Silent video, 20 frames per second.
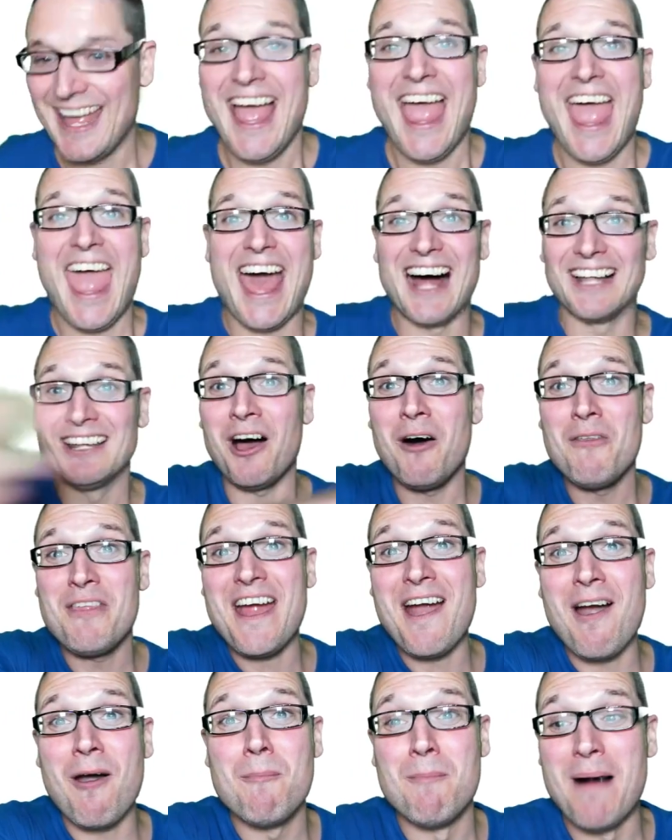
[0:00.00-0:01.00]
Hello there,
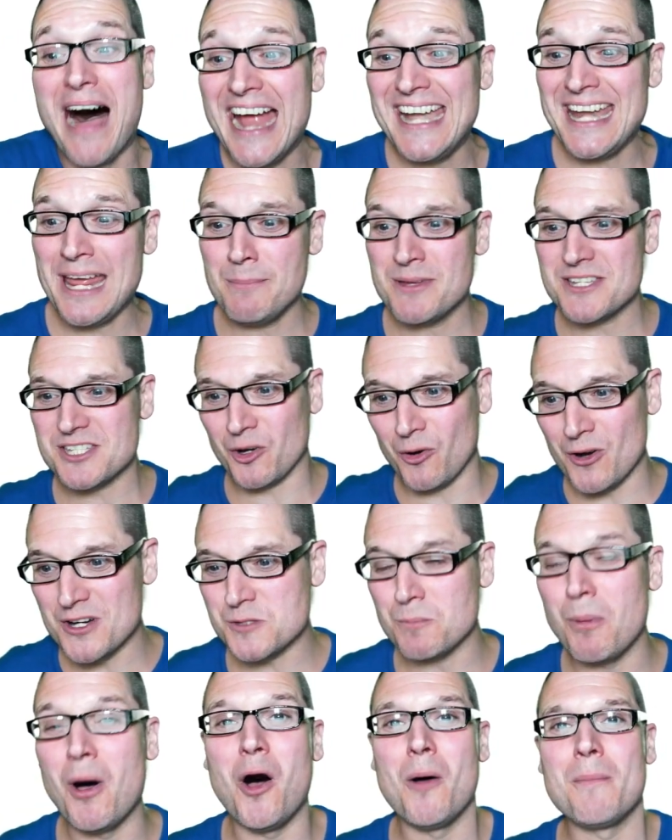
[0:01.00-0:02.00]
my name is Chris
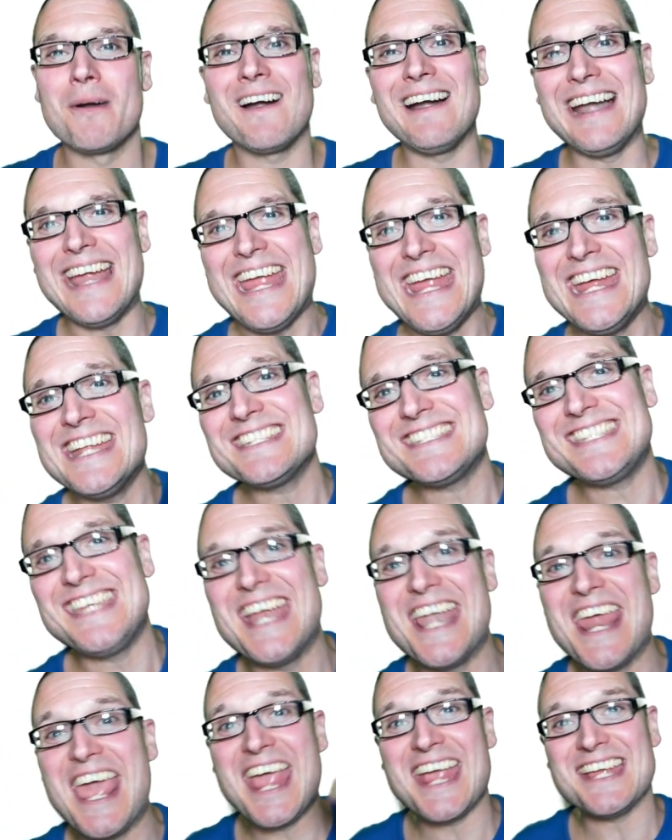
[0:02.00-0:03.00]
Palmer. In
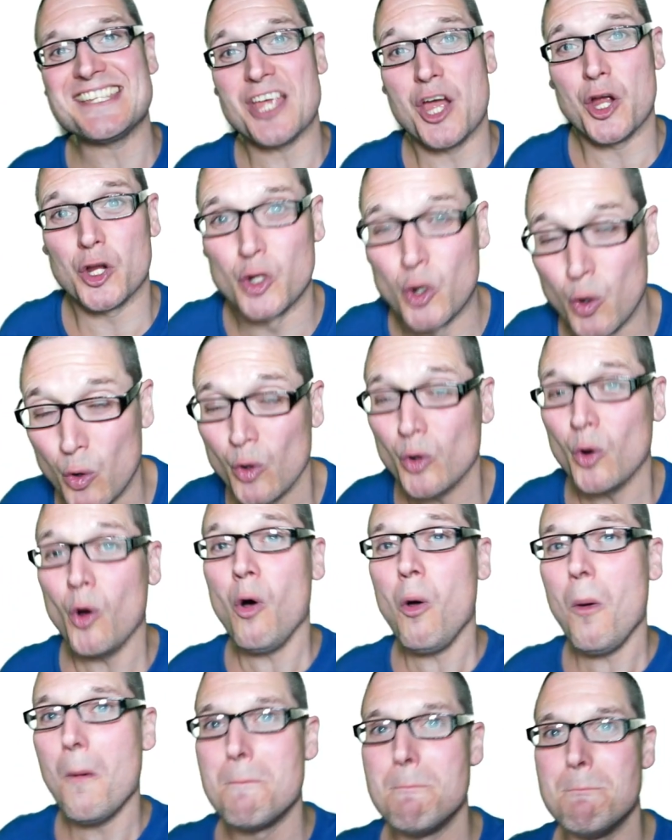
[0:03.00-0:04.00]
today's Google
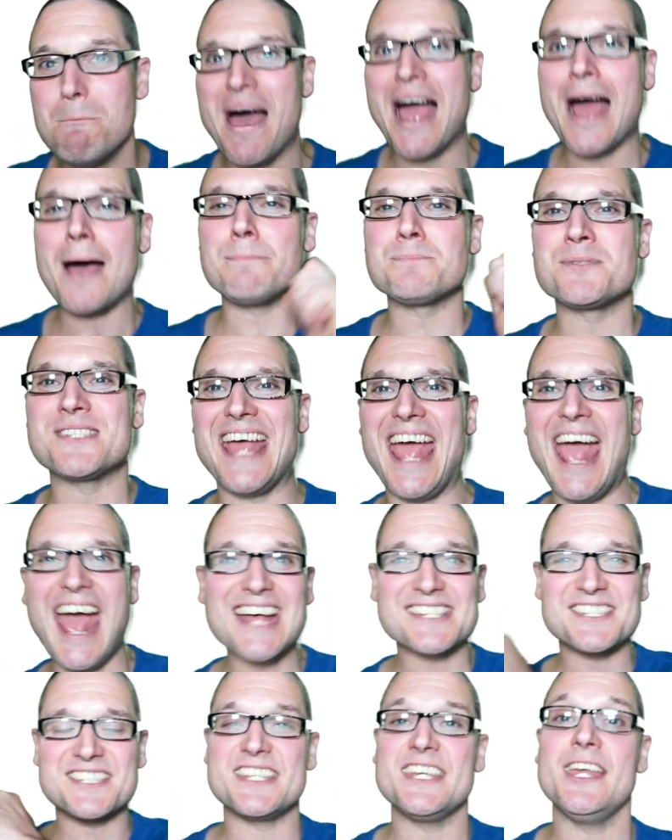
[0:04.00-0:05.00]
Maps
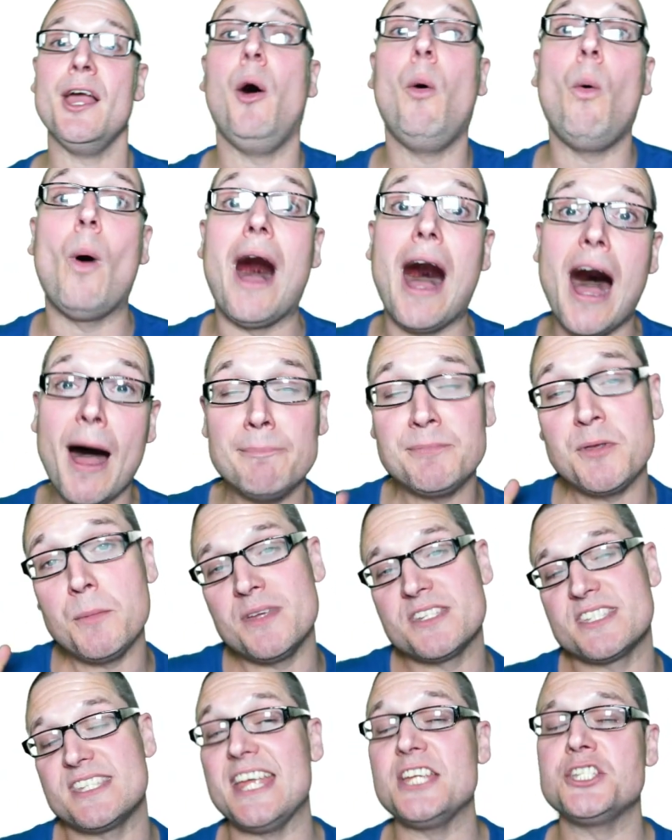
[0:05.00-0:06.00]
SEO
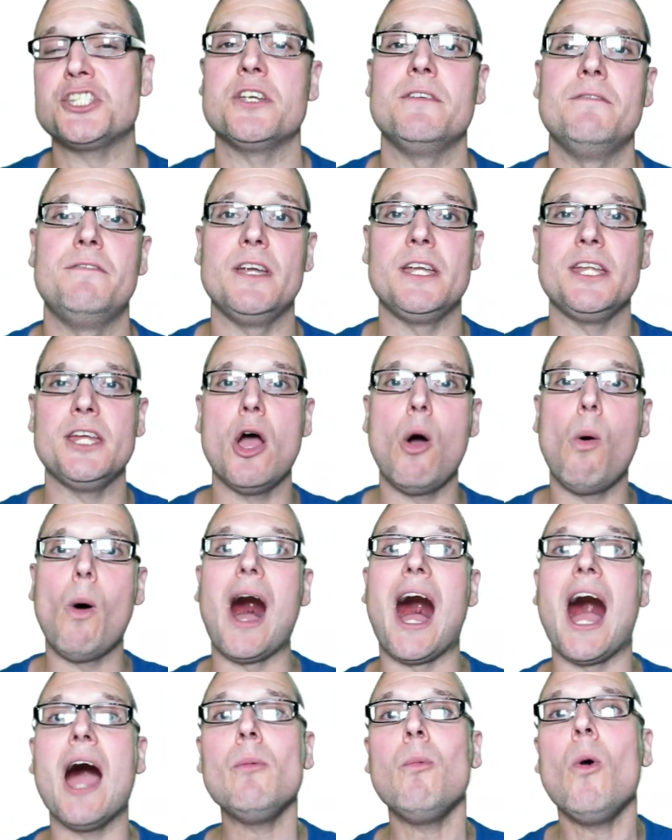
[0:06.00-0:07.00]
optimization video, I
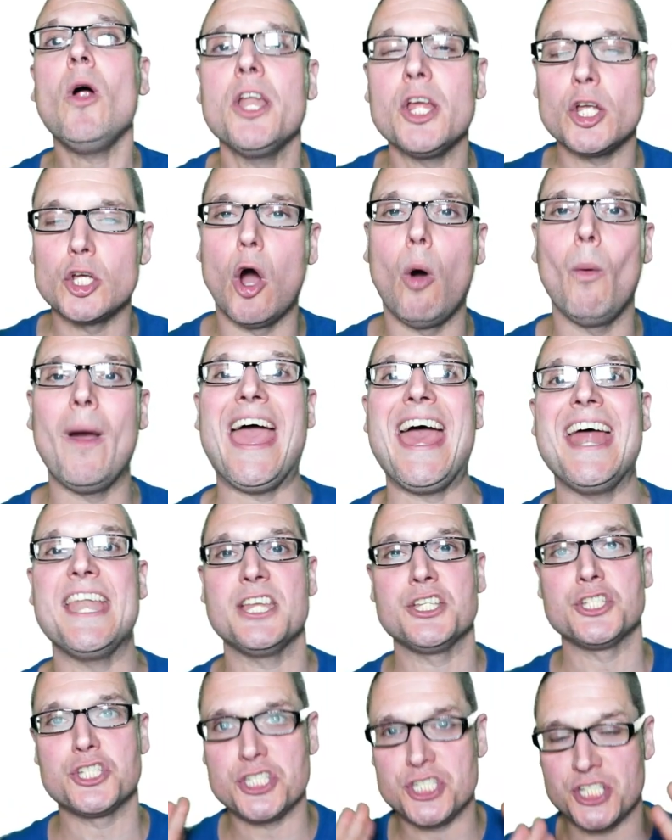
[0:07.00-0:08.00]
want to go ahead and
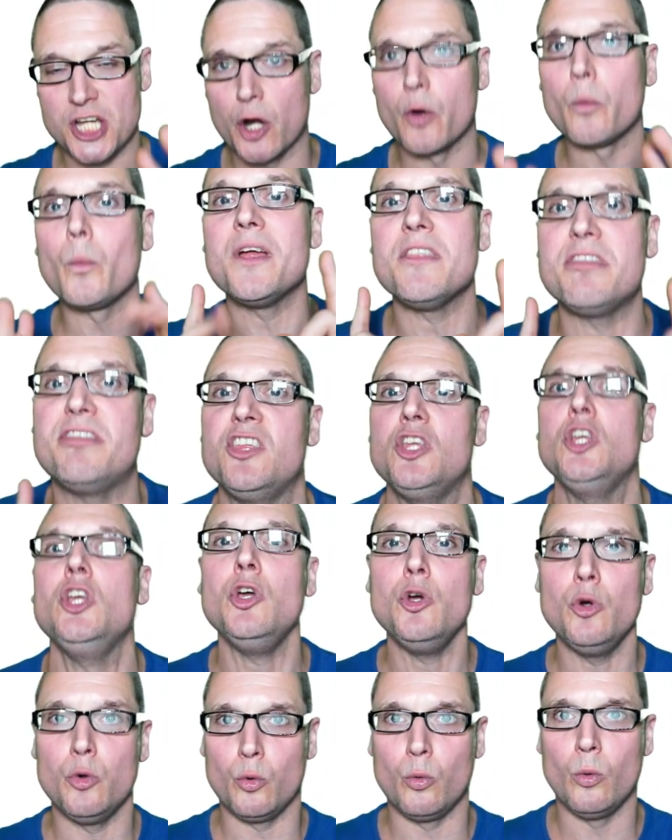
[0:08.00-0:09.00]
share with
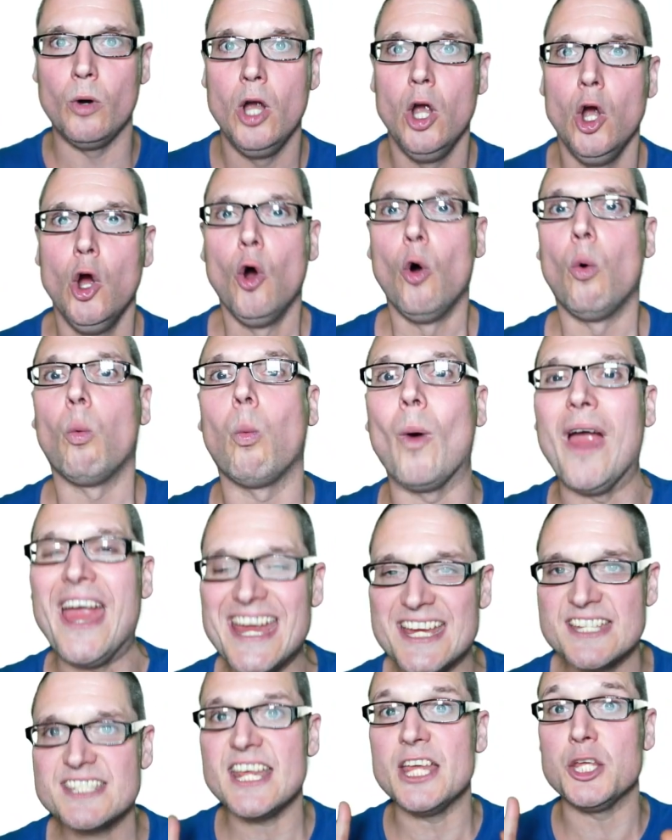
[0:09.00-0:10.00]
you ways
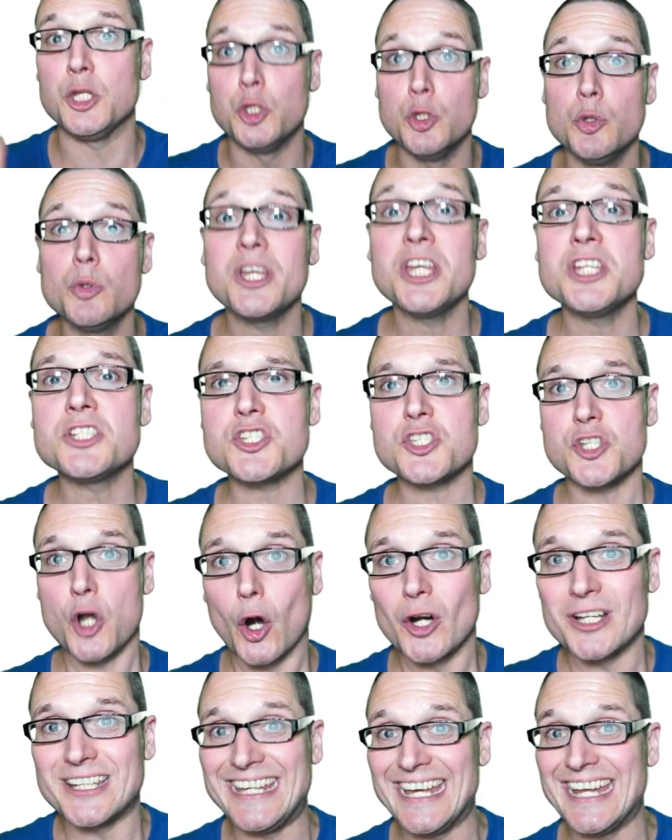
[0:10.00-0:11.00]
that you can start
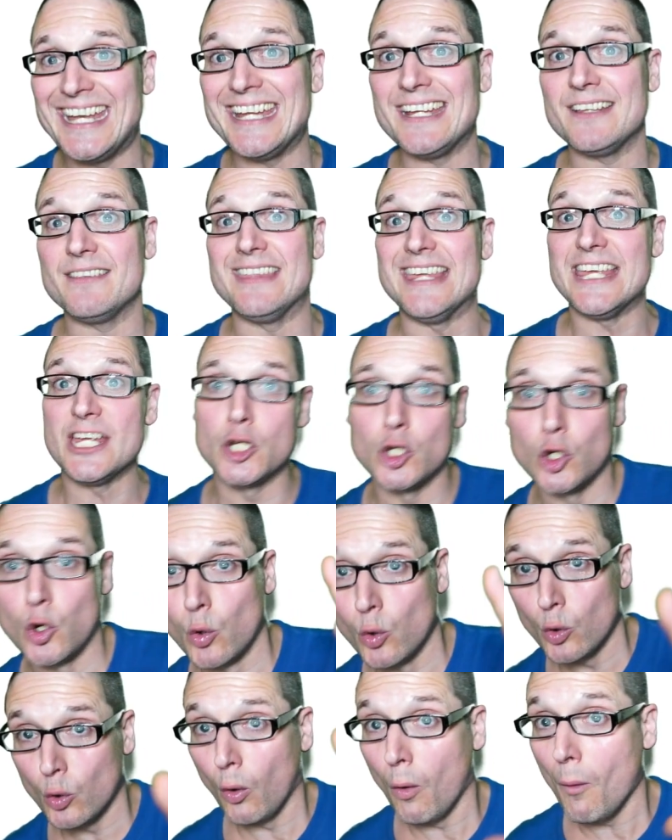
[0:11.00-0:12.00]
getting the
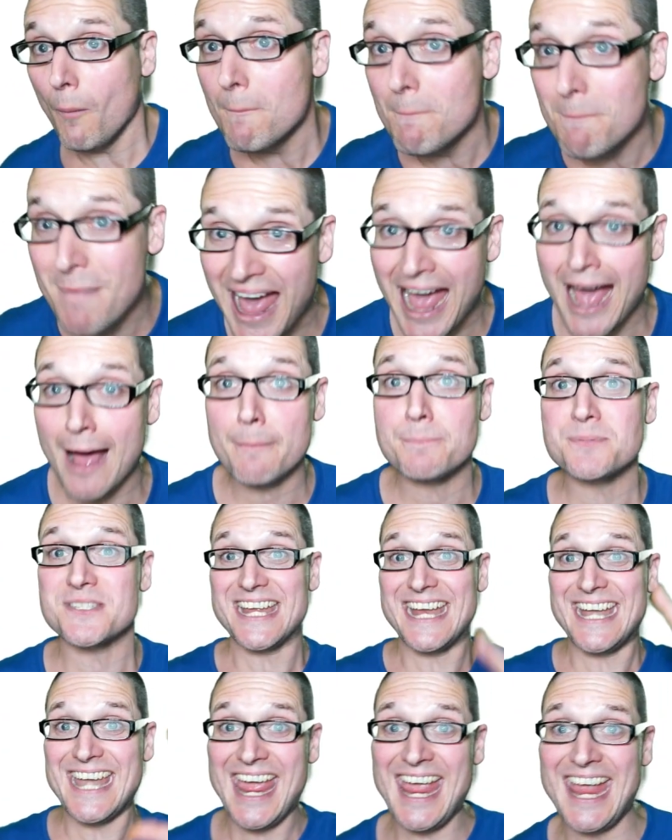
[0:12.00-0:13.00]
Google Maps
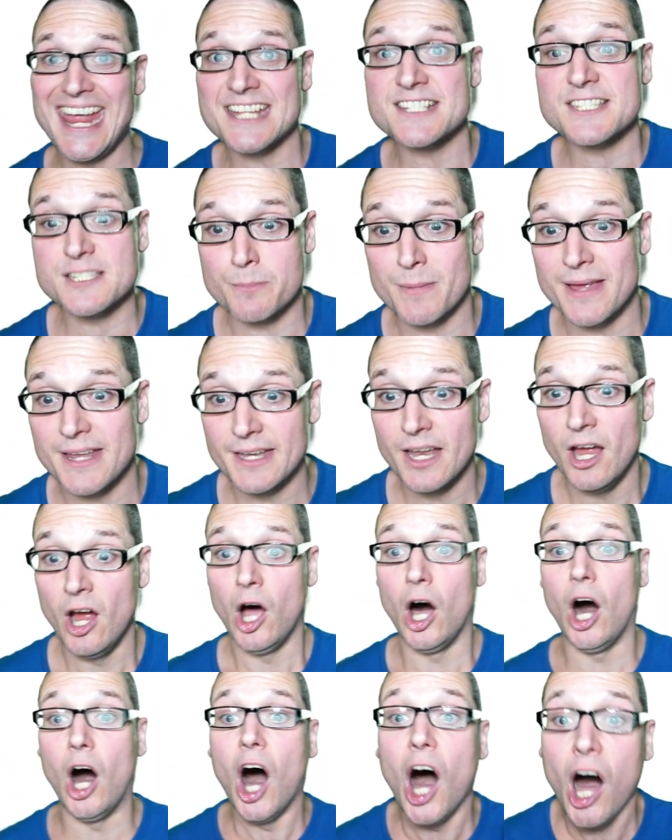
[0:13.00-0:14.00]
enhancement
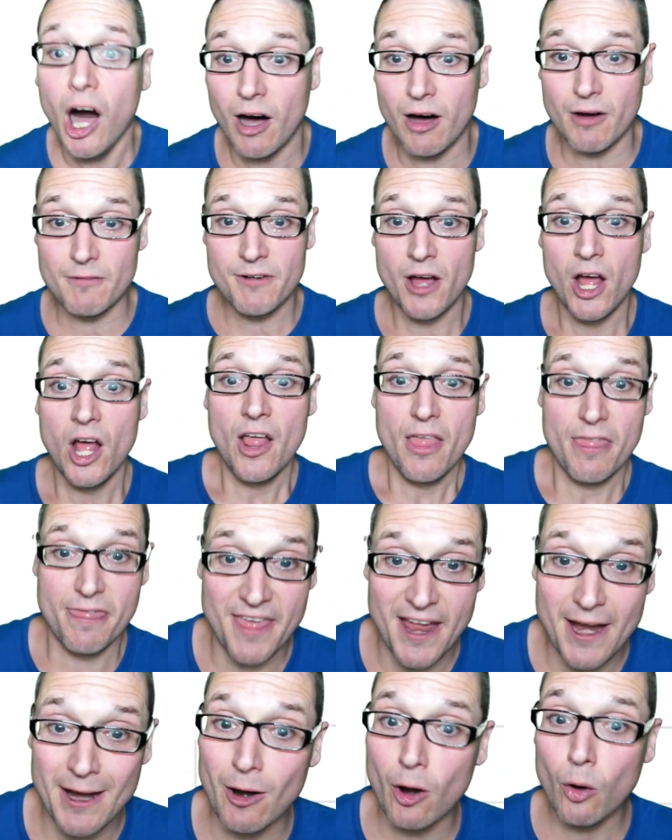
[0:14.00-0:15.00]
of
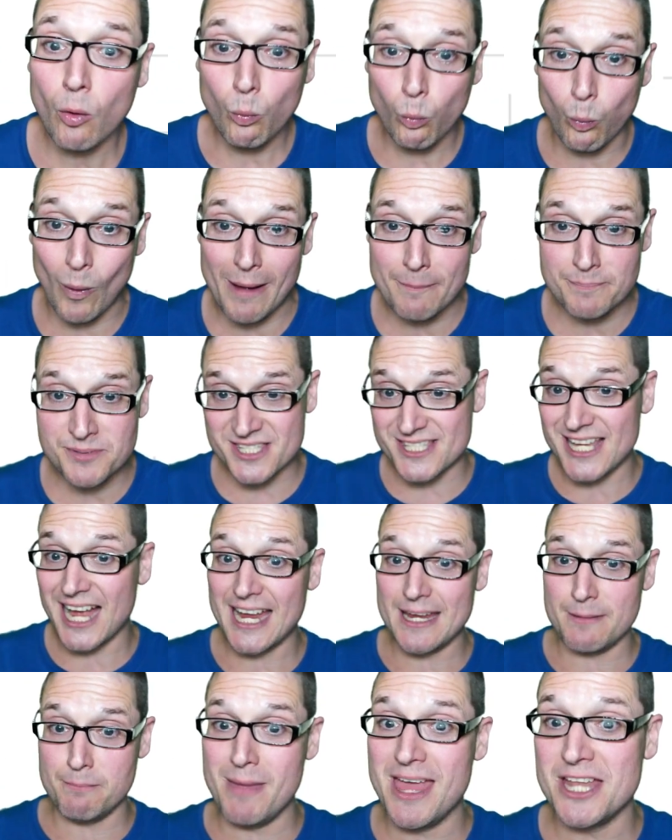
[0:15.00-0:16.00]
their website
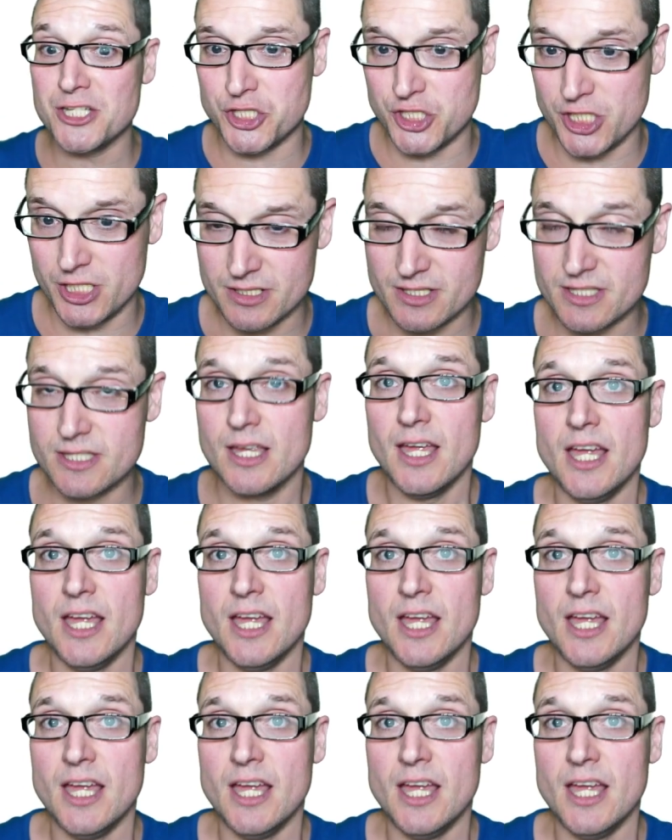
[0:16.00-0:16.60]
mentions.